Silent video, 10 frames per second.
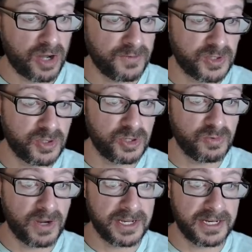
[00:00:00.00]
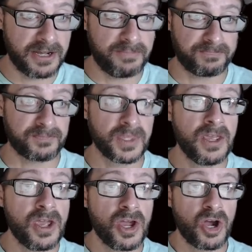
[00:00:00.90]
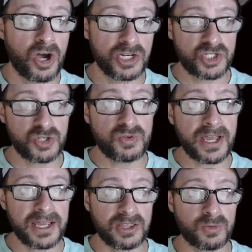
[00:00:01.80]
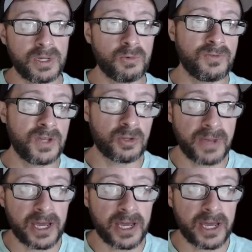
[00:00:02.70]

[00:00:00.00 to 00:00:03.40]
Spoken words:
off to you right now. On June 9th, we revealed